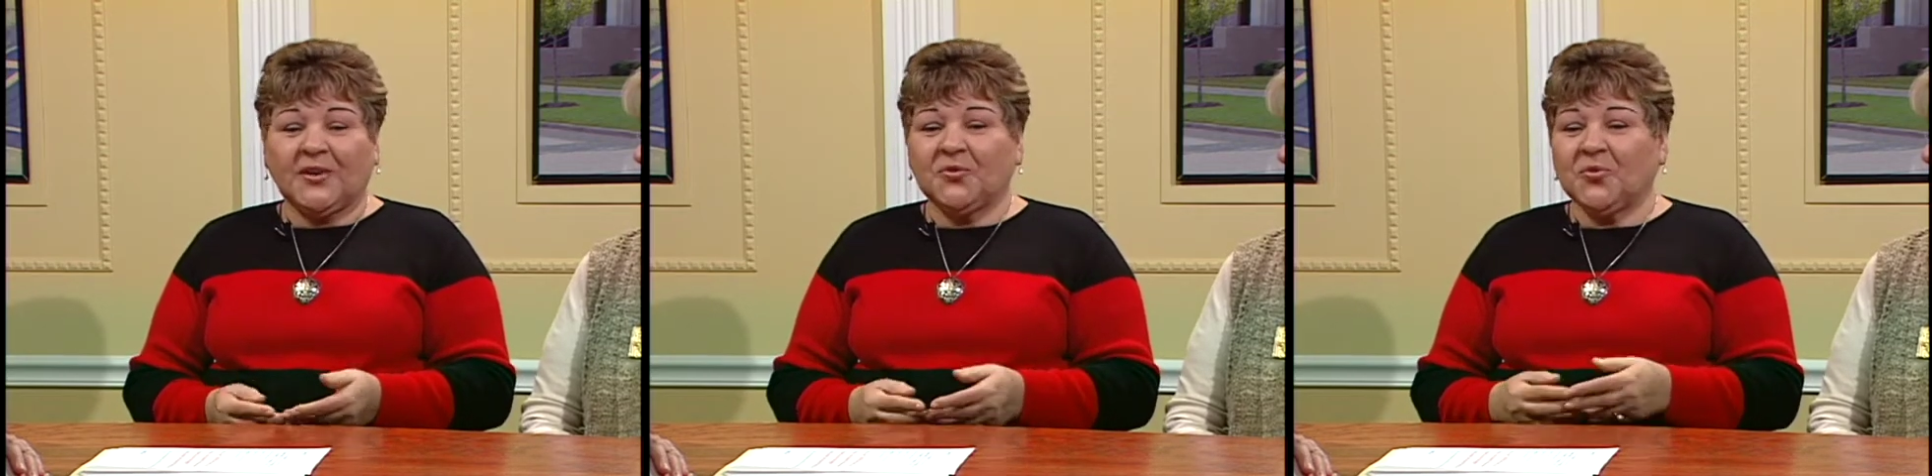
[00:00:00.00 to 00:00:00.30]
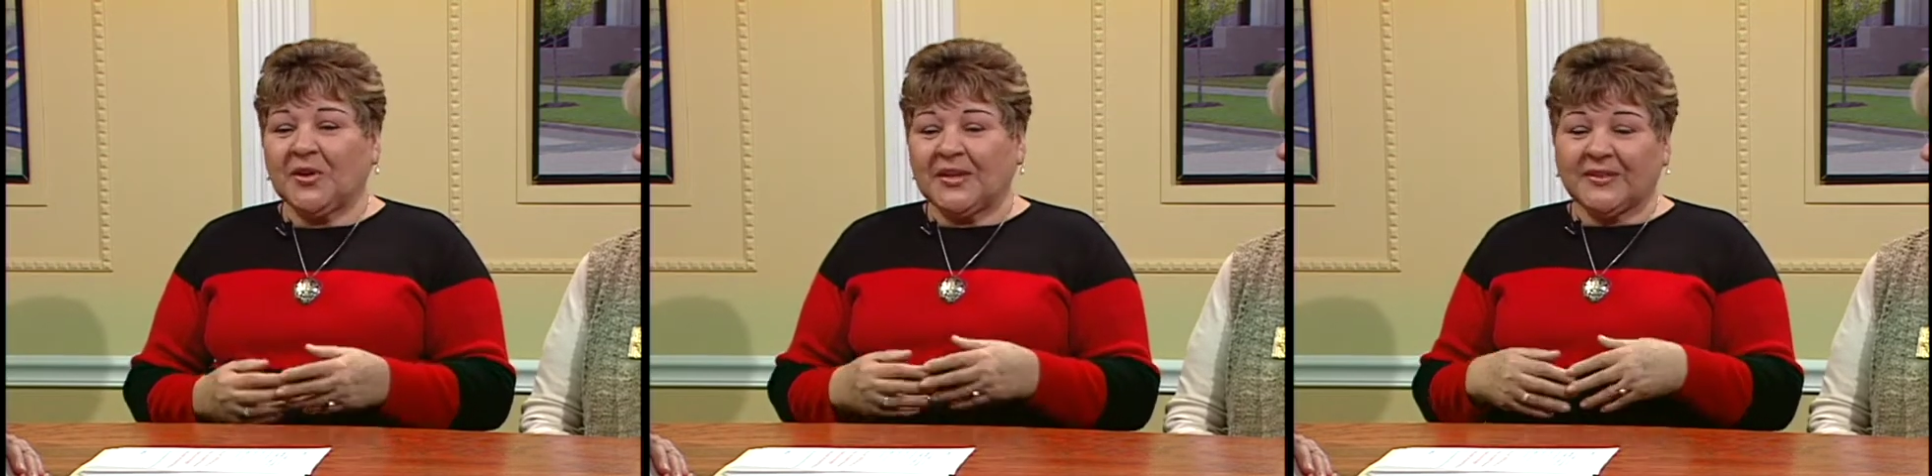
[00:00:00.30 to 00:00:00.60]

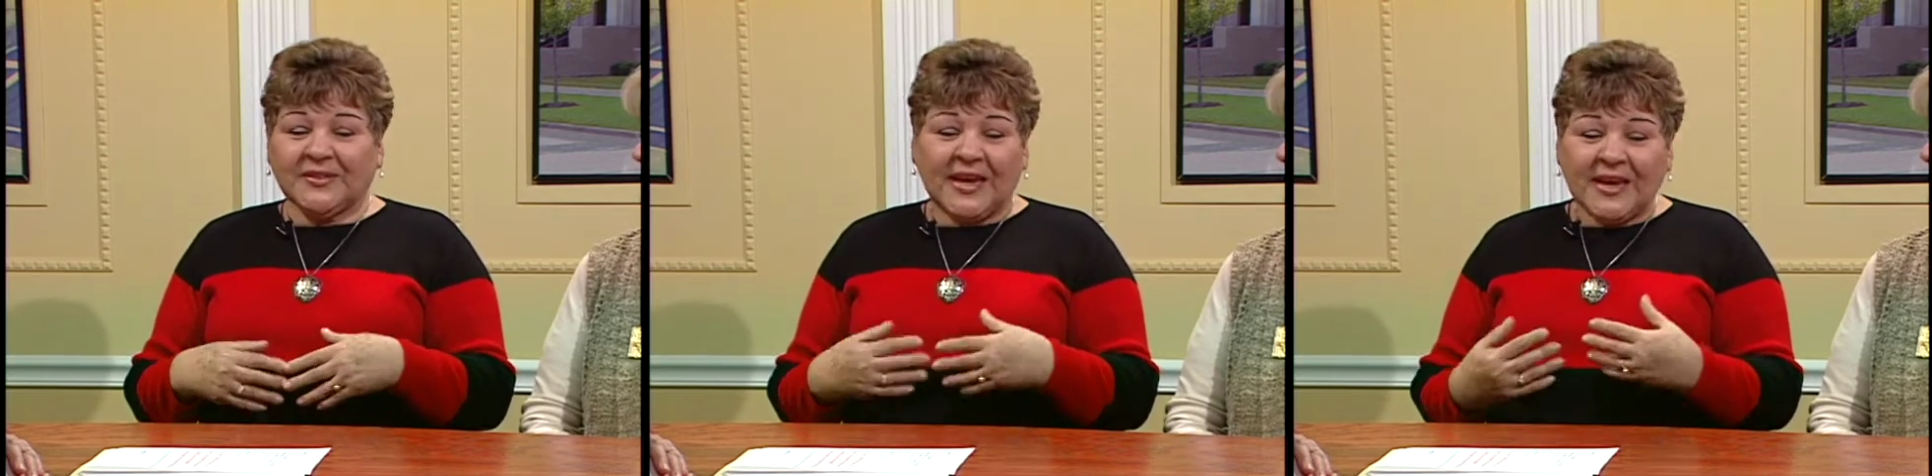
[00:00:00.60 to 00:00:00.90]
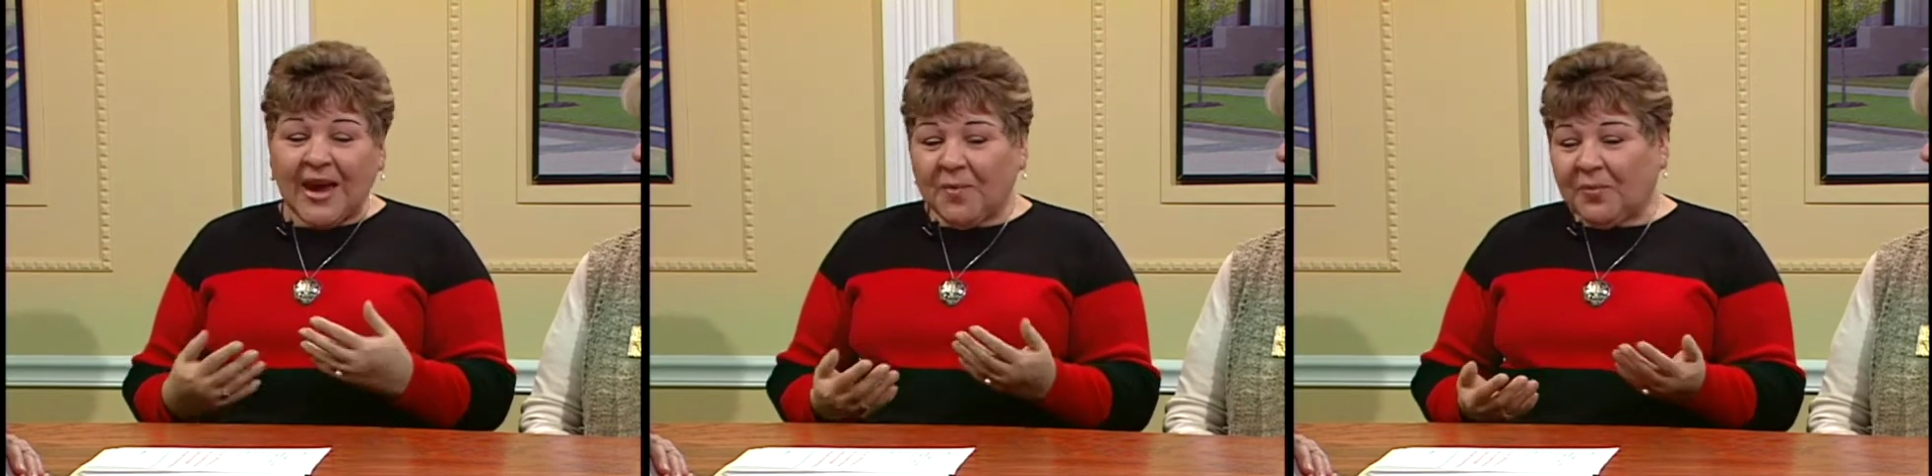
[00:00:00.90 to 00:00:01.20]
You can
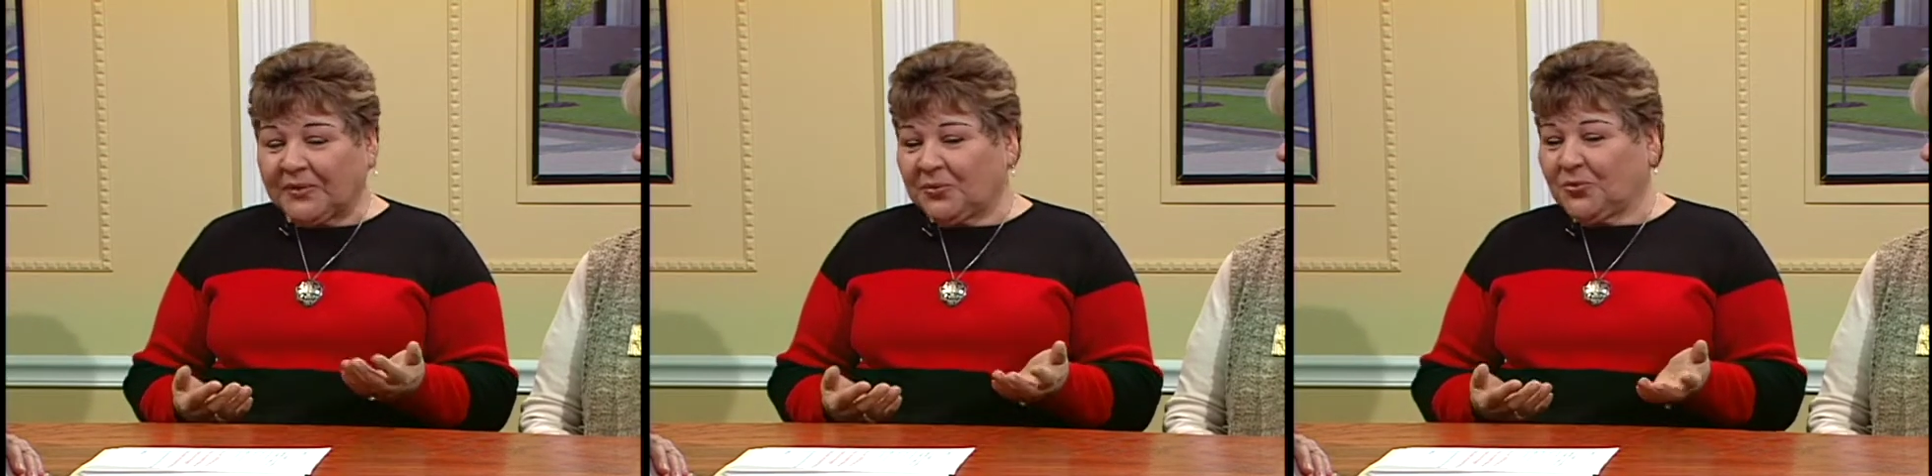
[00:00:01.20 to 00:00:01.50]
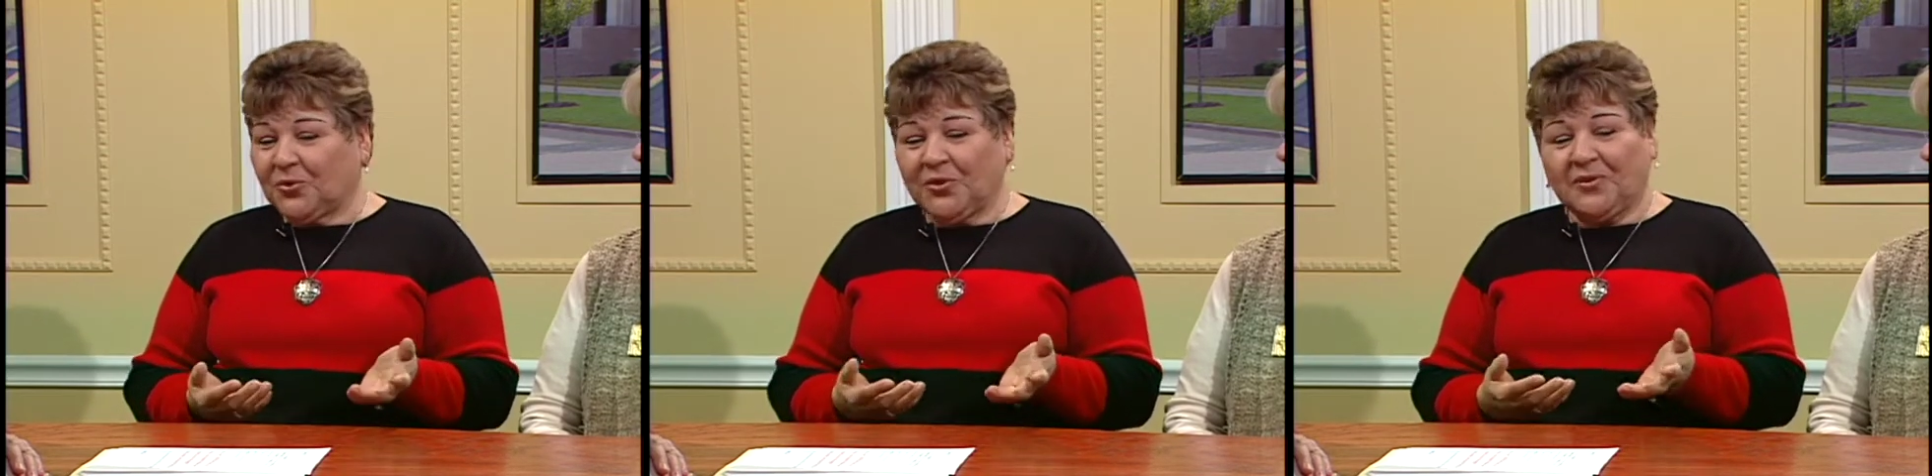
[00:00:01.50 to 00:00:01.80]
stay up up to
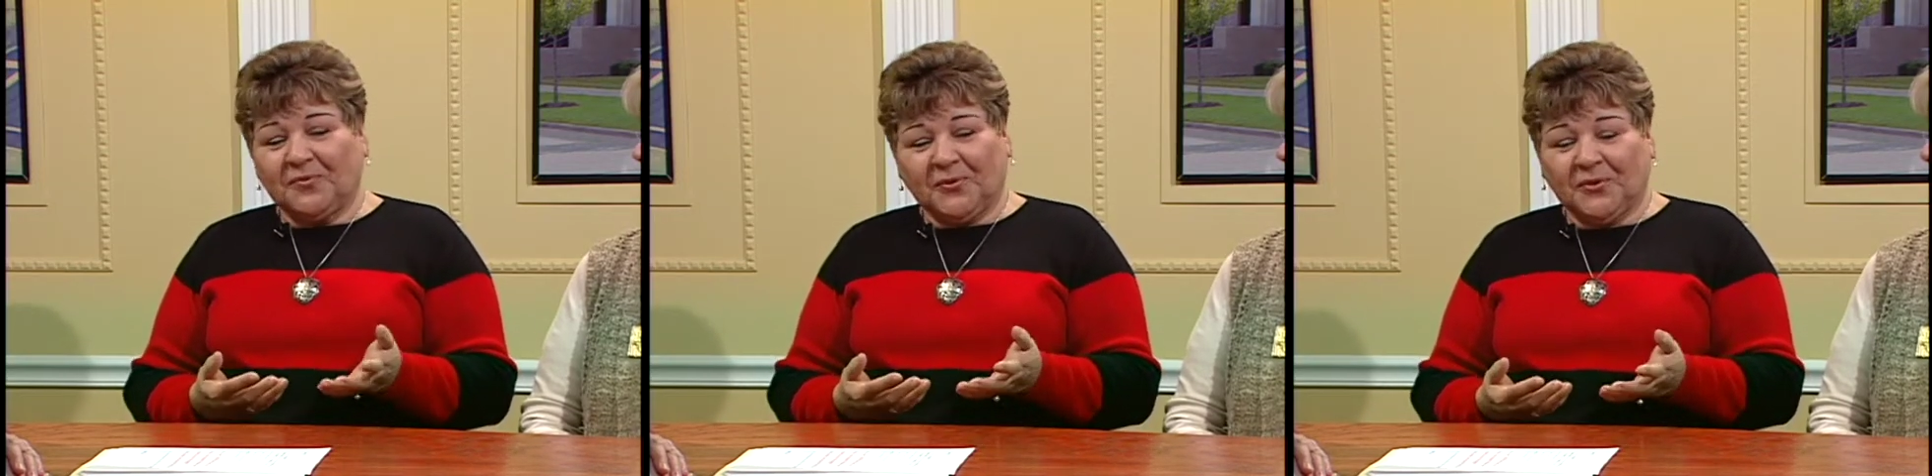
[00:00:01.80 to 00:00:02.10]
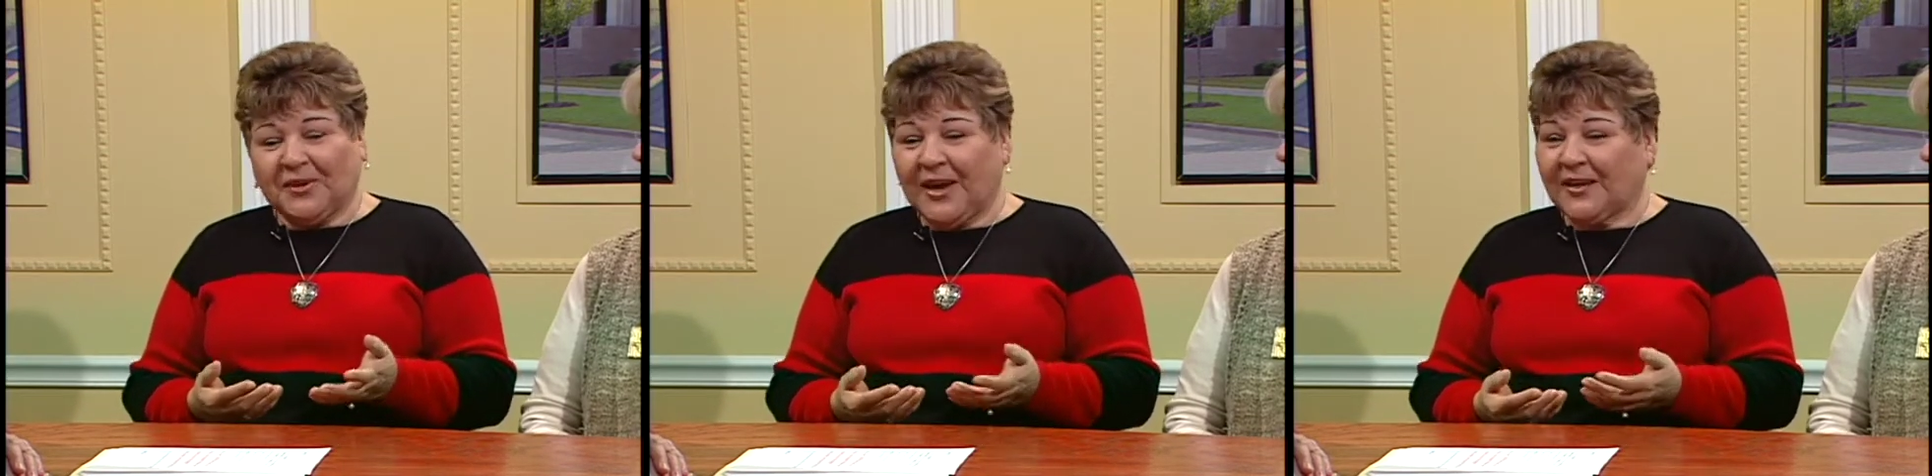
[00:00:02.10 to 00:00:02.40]
3 or 4
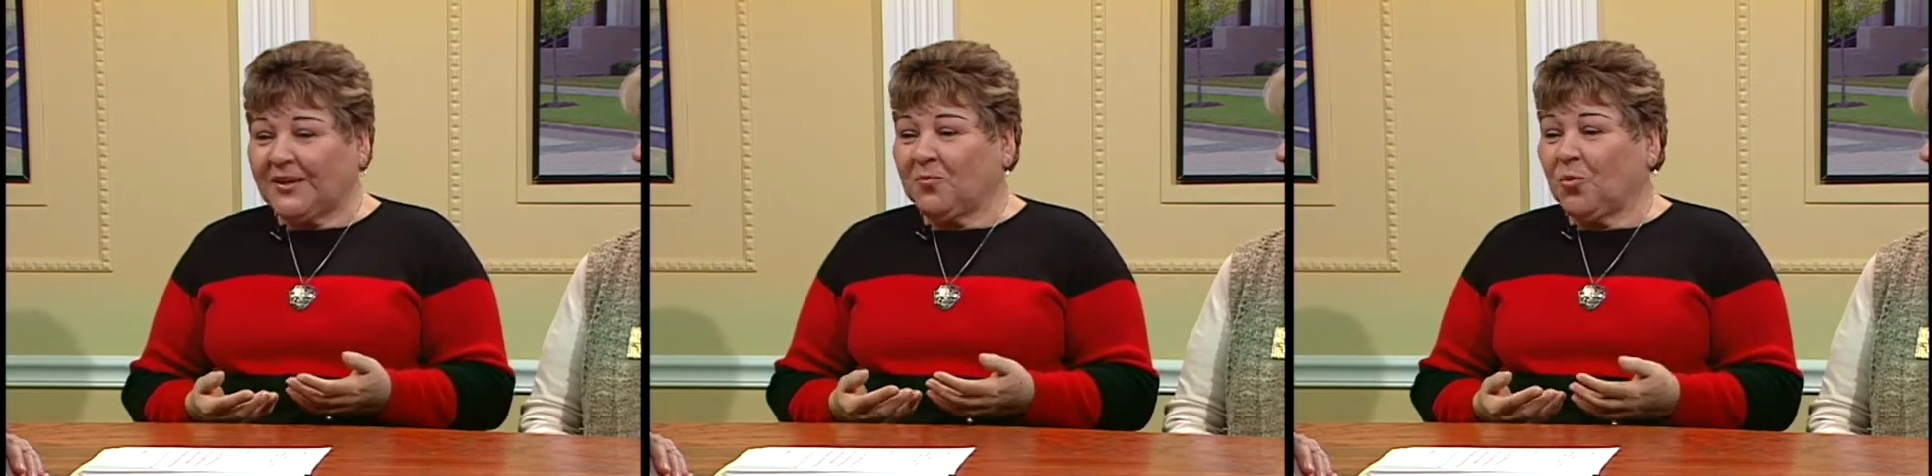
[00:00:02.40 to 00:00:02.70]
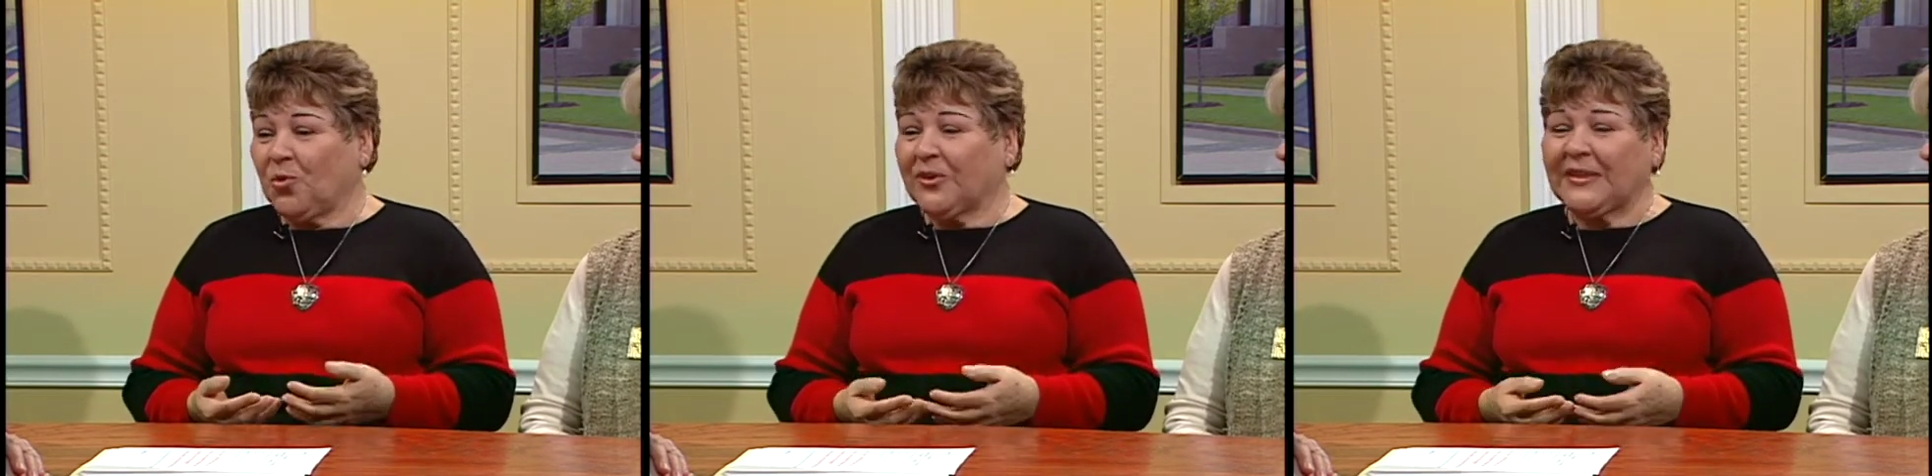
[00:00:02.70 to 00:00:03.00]
o'clock in the
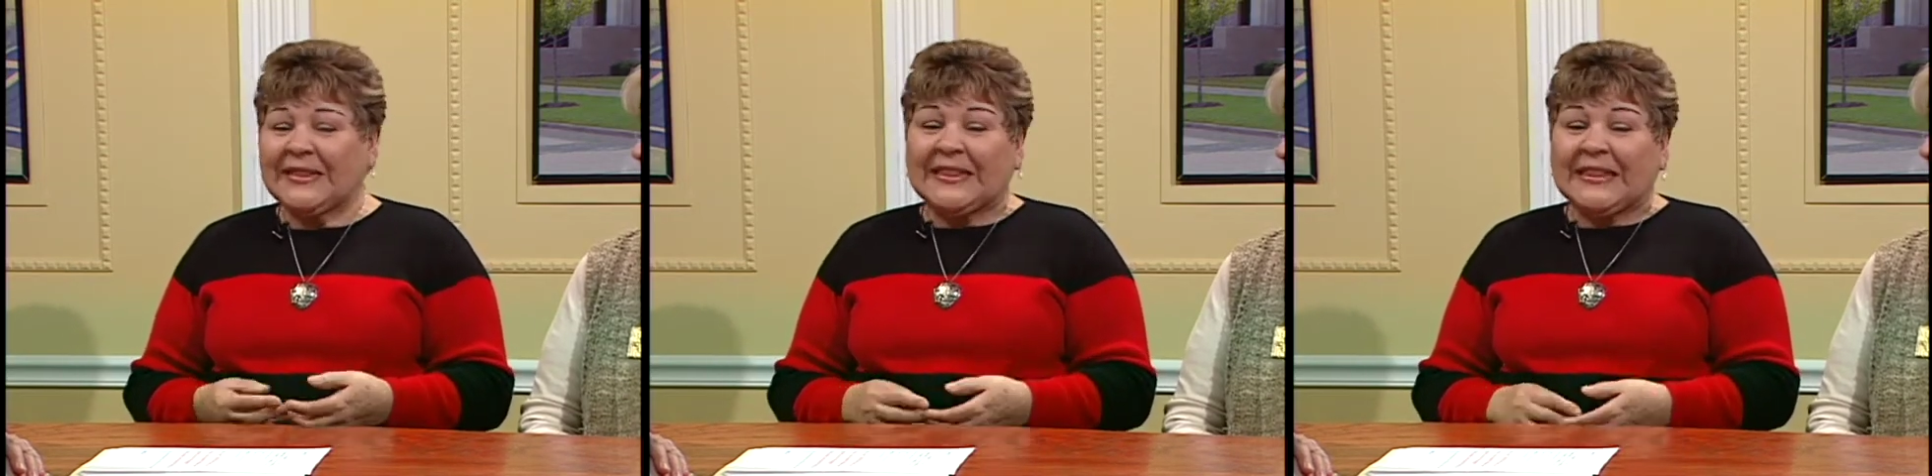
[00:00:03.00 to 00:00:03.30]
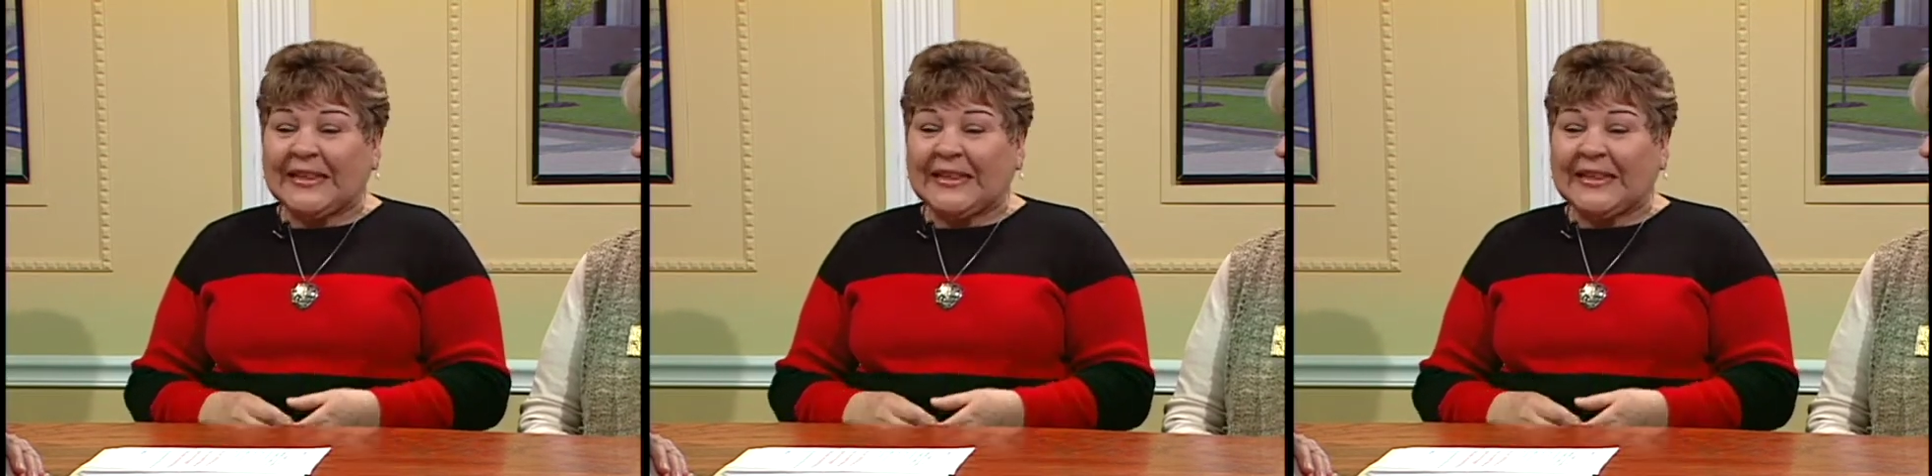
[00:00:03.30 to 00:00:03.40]
morning,